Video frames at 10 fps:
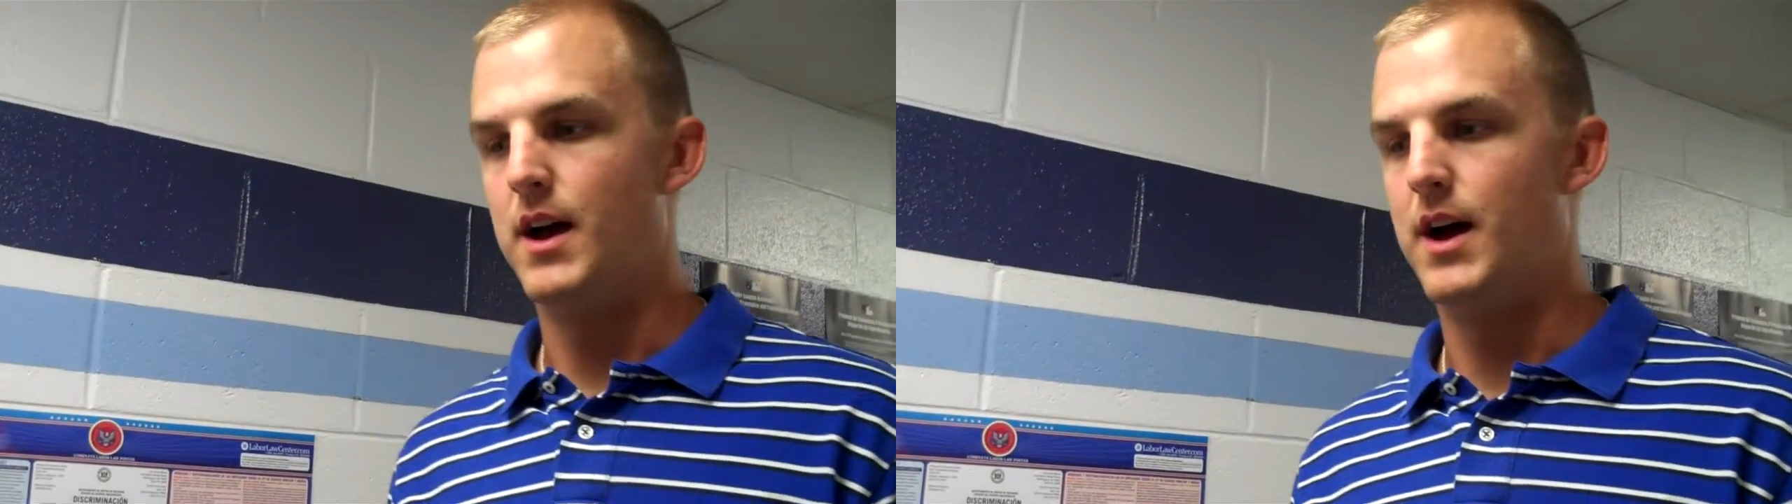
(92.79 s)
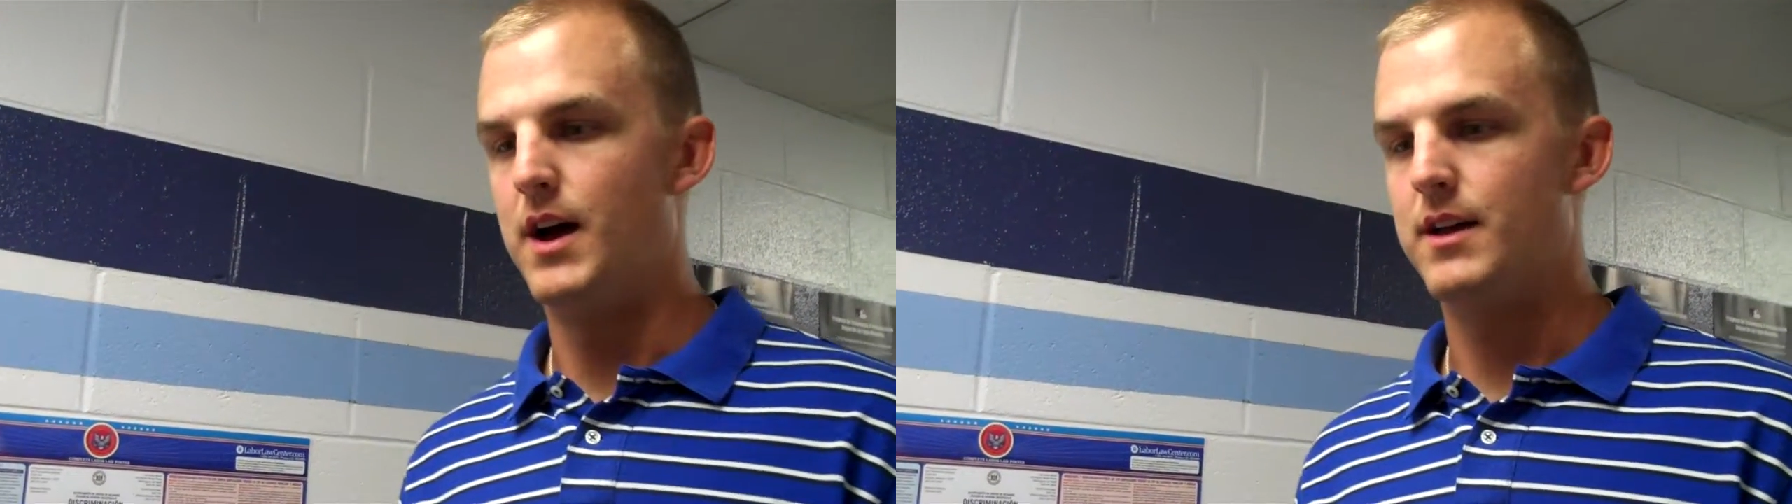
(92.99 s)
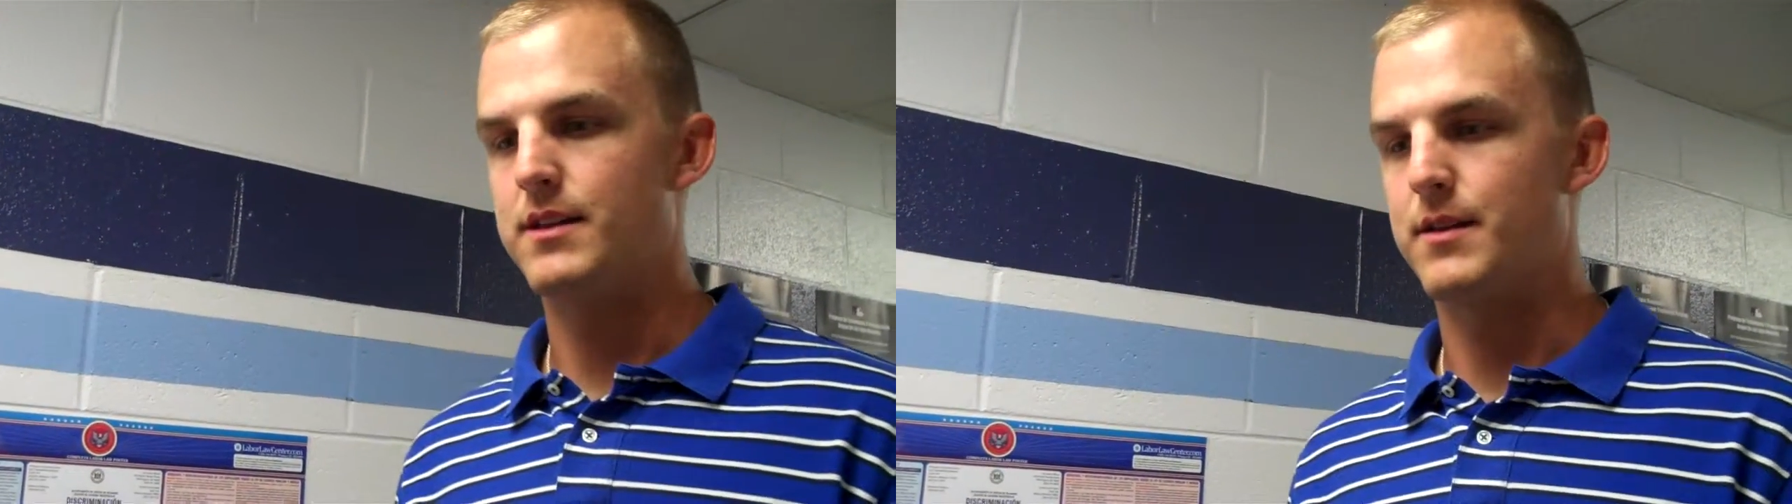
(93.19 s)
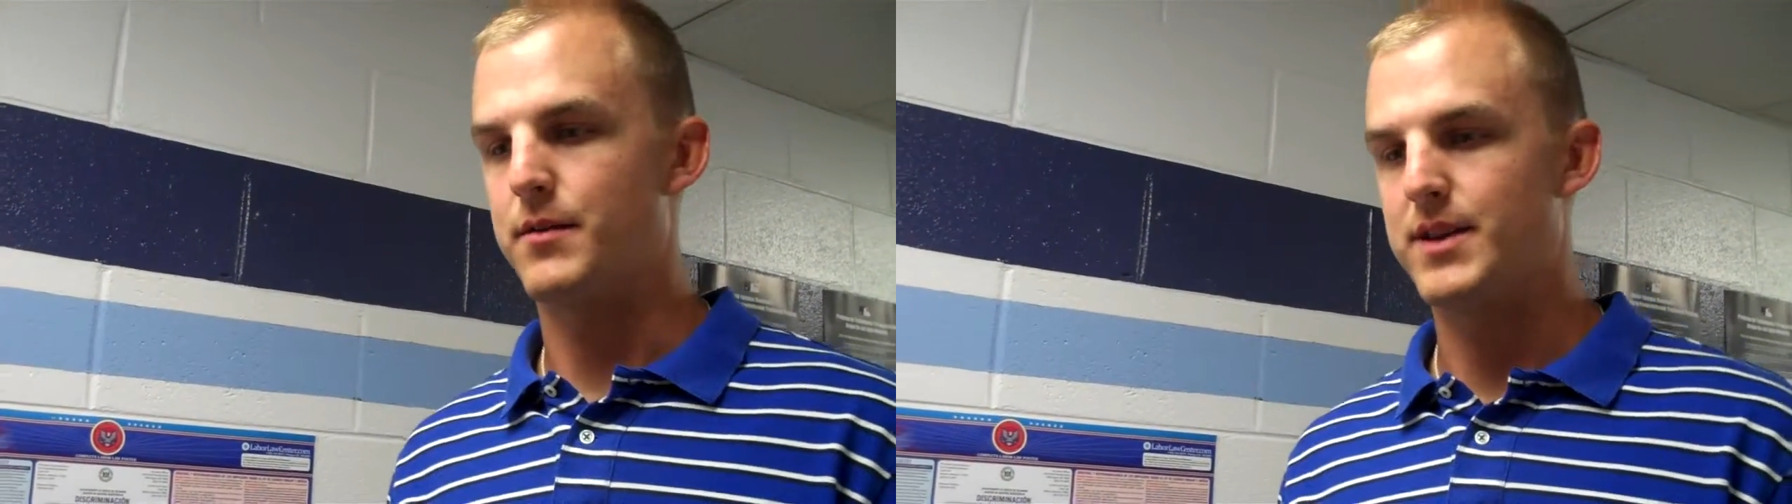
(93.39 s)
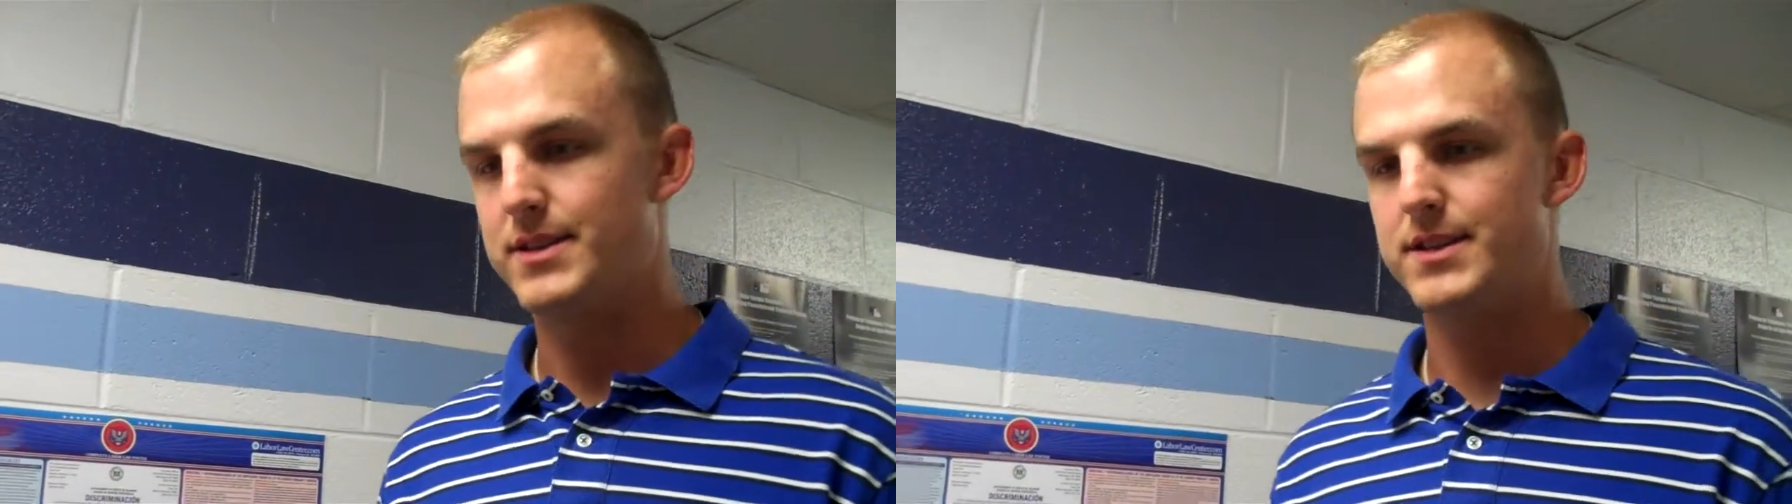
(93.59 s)
Uh,
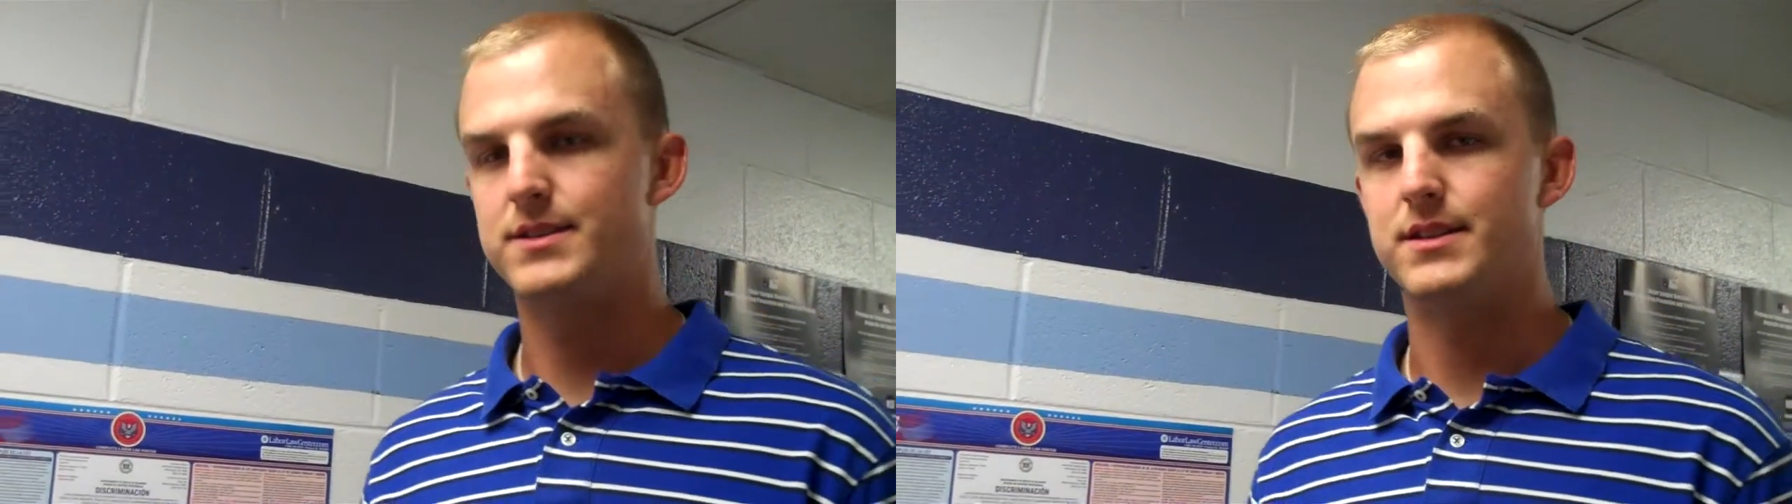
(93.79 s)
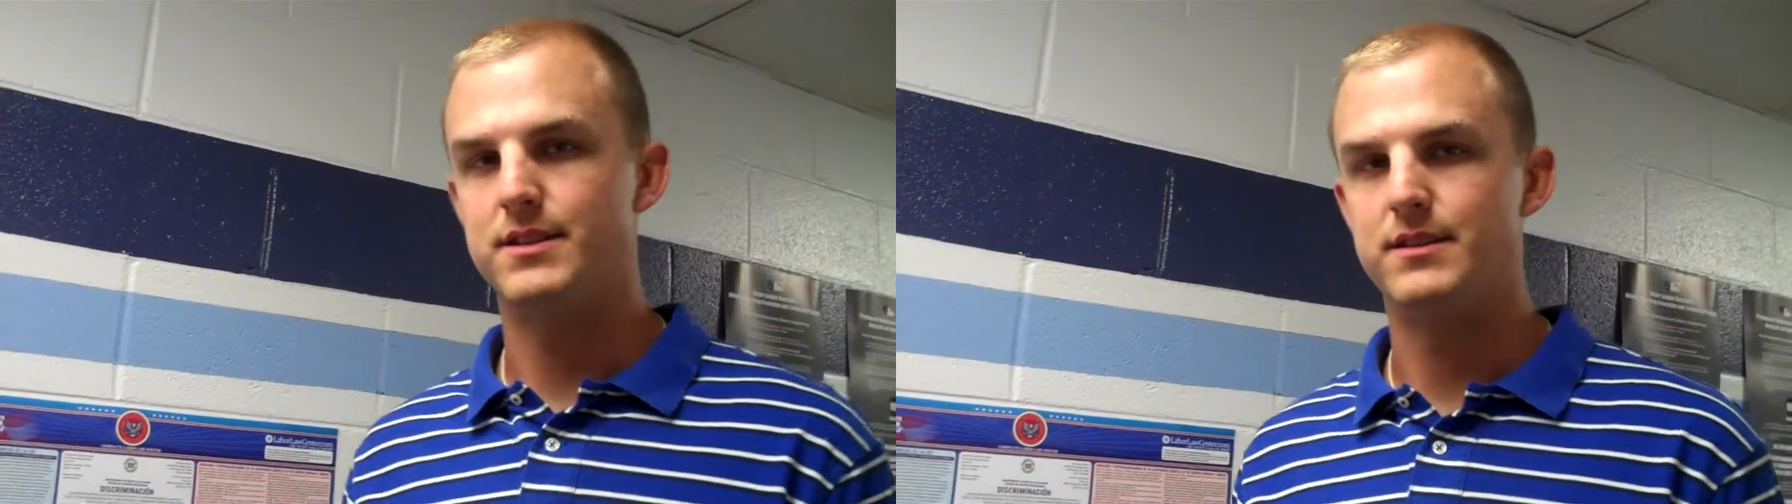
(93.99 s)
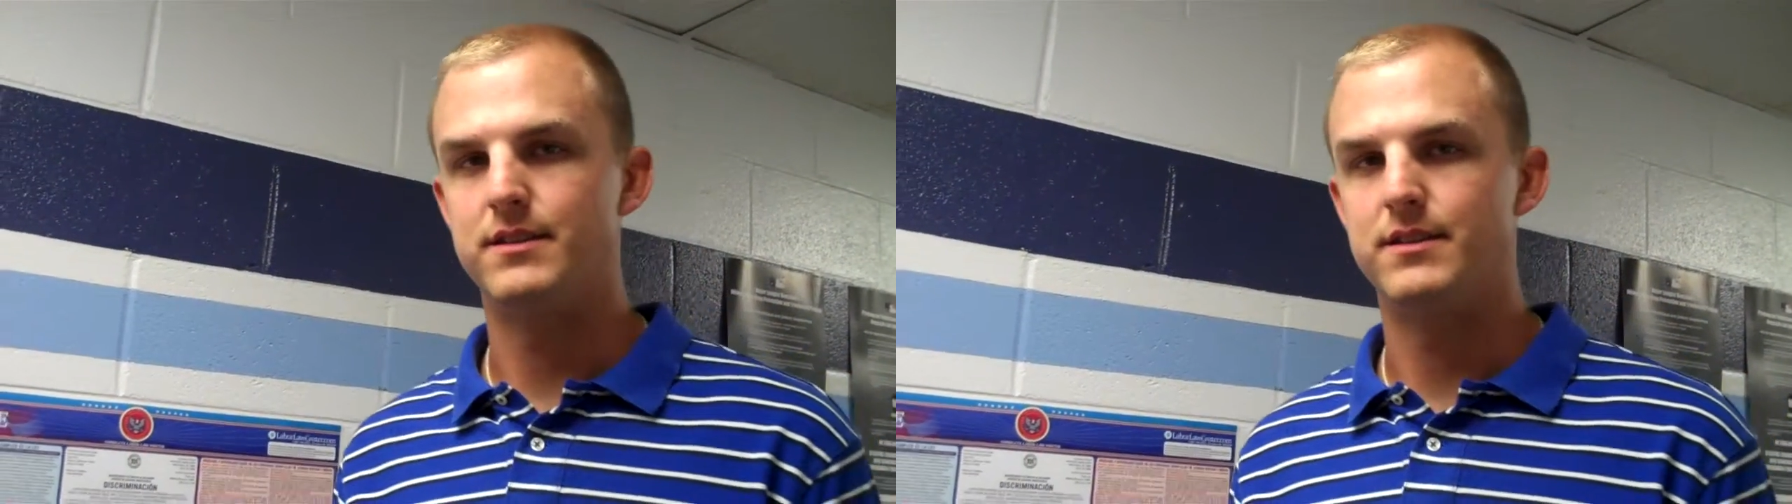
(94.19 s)
consistent.